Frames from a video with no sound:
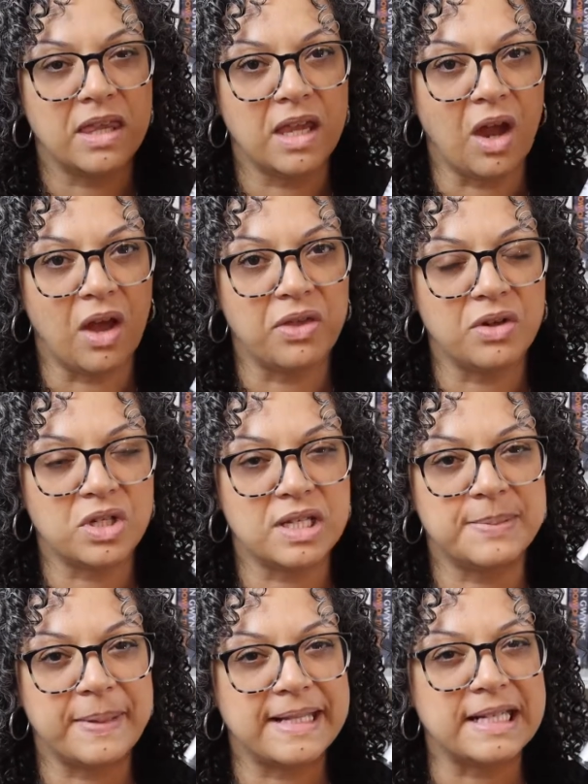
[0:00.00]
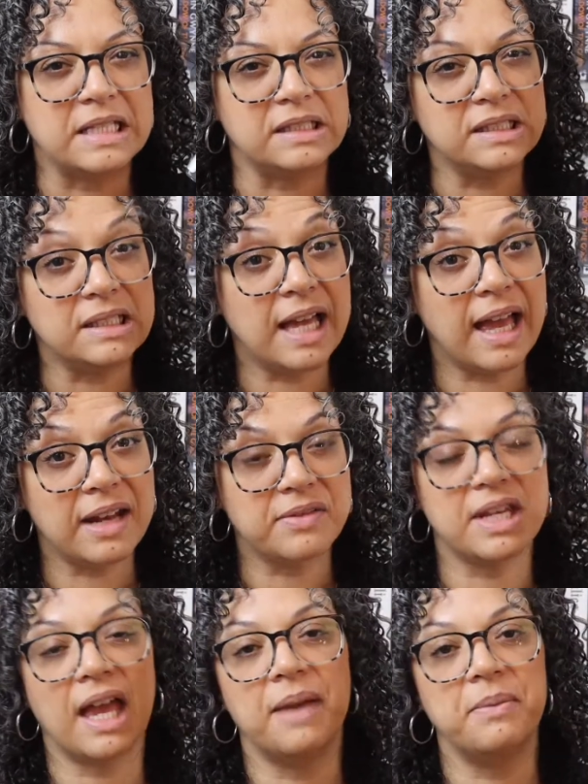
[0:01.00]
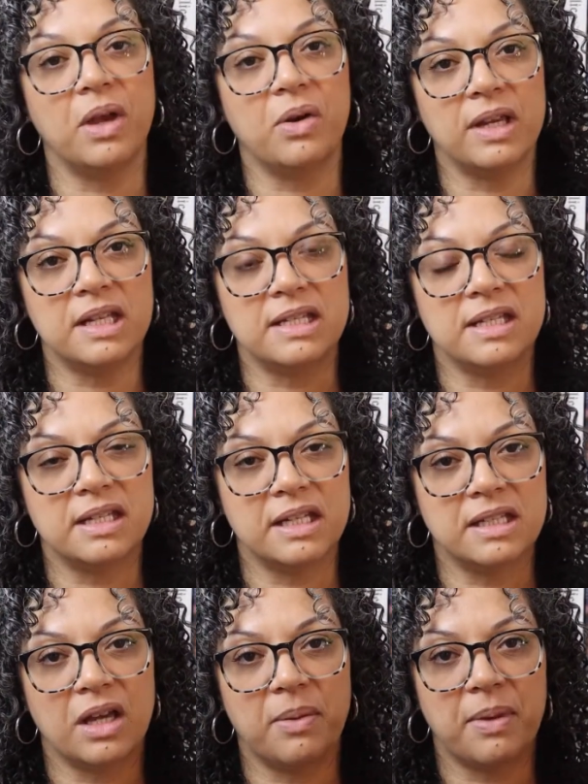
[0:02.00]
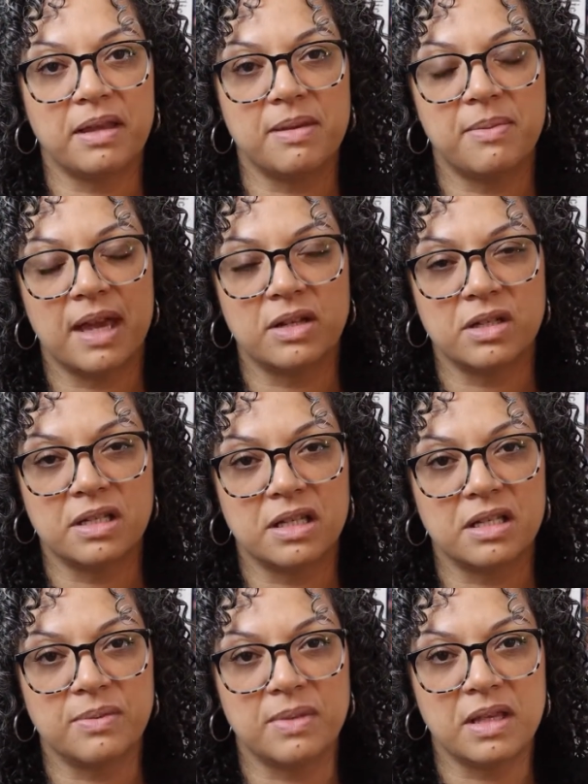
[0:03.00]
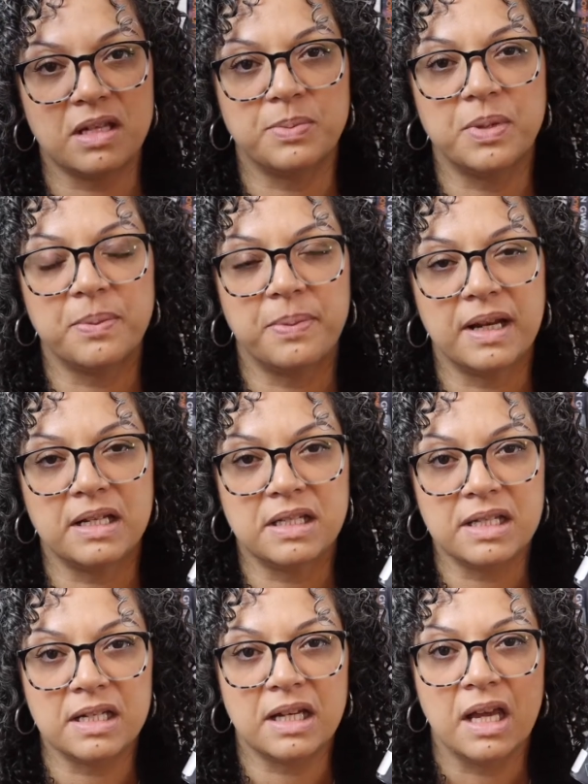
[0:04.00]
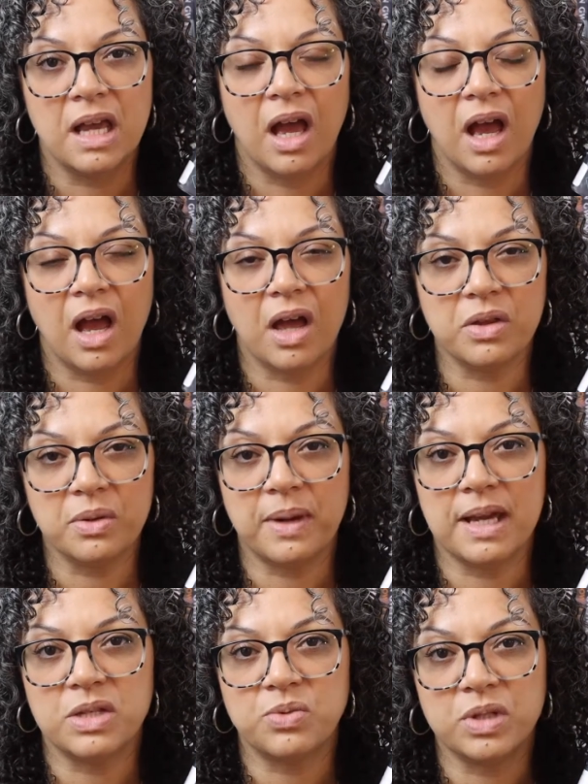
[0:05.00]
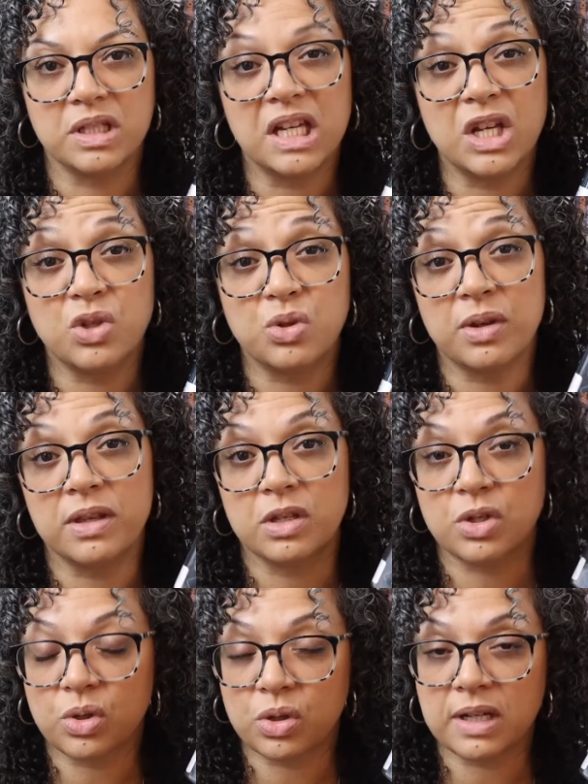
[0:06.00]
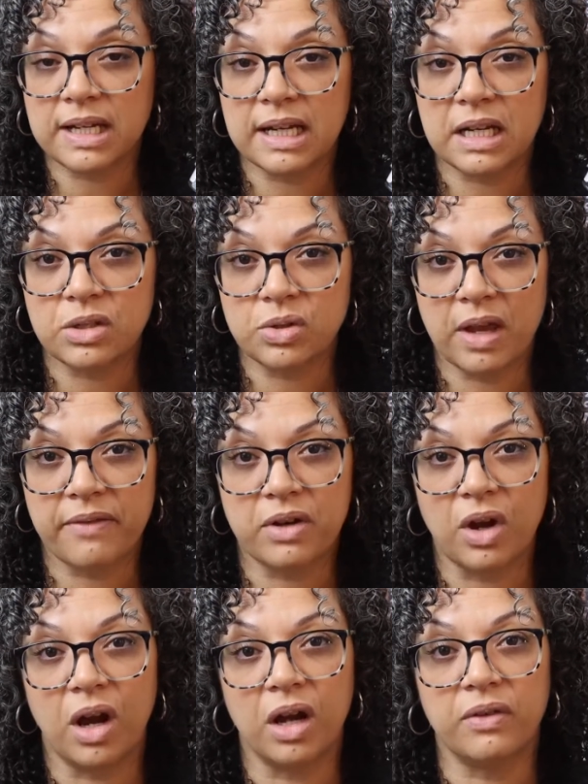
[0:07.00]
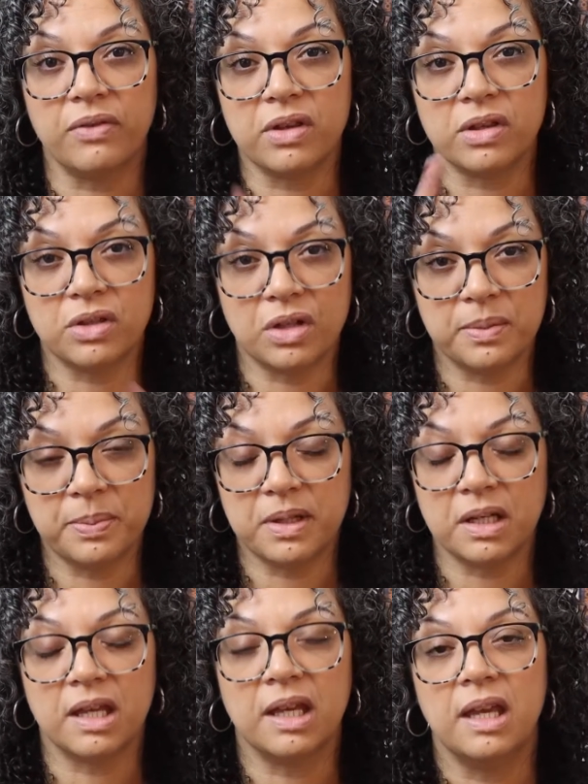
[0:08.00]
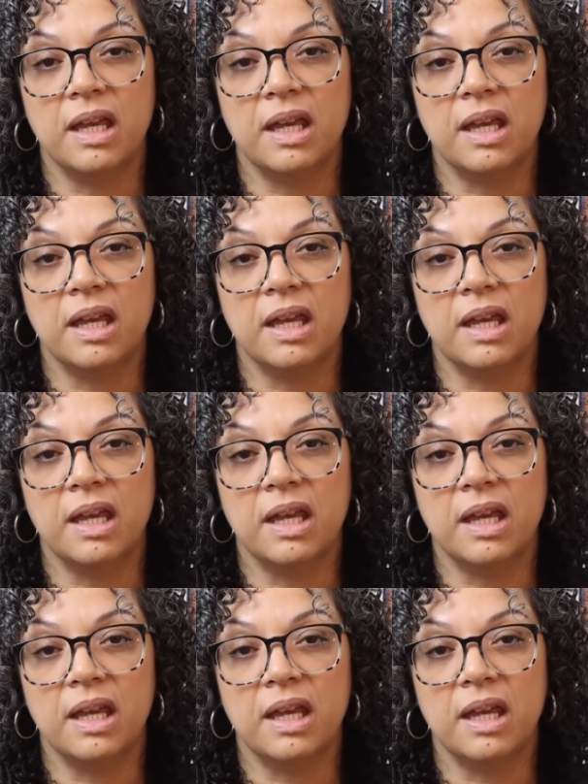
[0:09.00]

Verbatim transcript: The author just spent a lot of time going into detail about the magic system in this book, but I did otherwise really enjoy the story, and I do have an arc for the third book